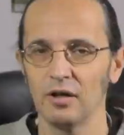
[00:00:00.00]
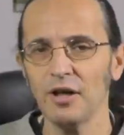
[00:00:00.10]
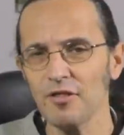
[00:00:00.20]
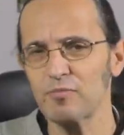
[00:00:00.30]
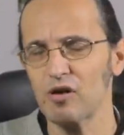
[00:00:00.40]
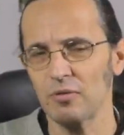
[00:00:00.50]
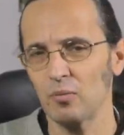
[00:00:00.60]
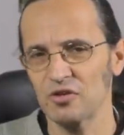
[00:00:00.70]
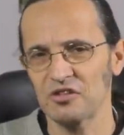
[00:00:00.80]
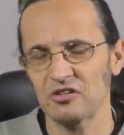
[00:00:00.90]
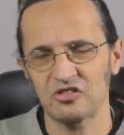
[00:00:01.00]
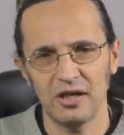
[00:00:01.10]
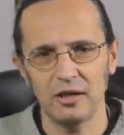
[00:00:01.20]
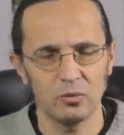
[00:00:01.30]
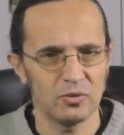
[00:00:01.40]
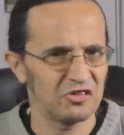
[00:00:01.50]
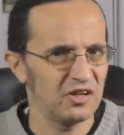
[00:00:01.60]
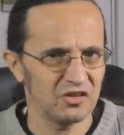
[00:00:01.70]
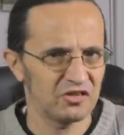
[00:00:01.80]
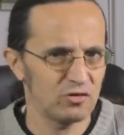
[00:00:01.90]
Another problem was that Tegel was
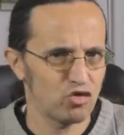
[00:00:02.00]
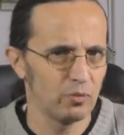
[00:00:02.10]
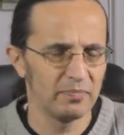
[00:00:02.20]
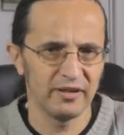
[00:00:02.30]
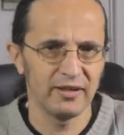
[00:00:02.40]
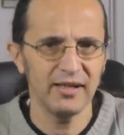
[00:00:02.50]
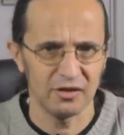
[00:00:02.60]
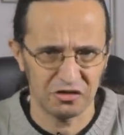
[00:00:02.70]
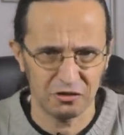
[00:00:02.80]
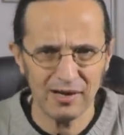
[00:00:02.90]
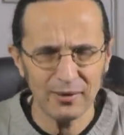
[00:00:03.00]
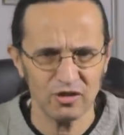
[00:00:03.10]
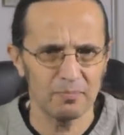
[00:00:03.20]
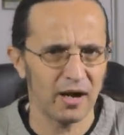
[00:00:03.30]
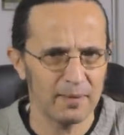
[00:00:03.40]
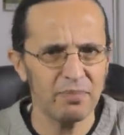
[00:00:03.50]
near central Berlin, surrounded by